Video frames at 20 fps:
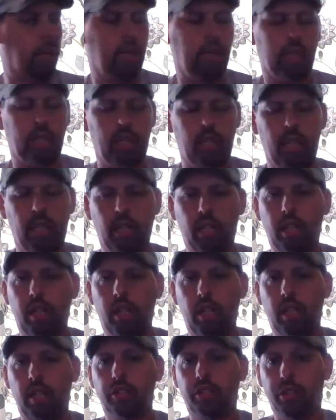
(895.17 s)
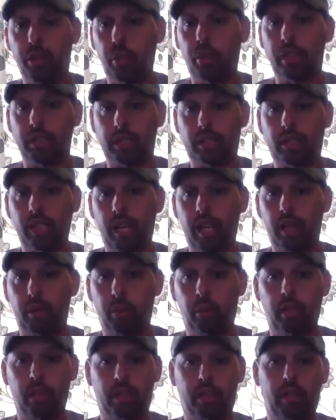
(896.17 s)
going to do a set
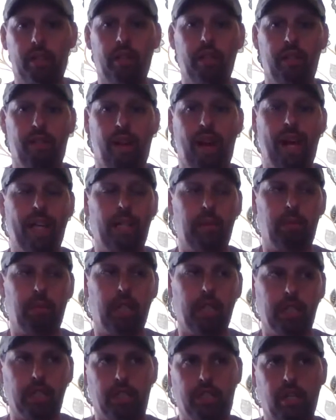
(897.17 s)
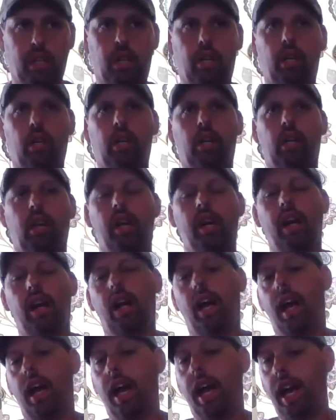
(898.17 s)
if I had to play guitar
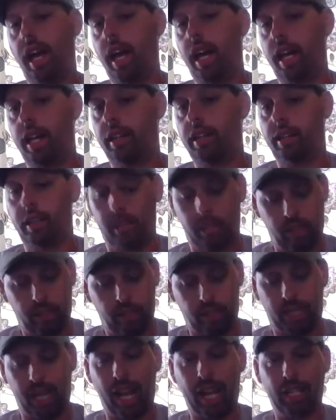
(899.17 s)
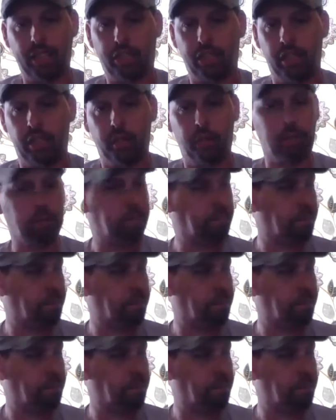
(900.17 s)
and the Ganjo,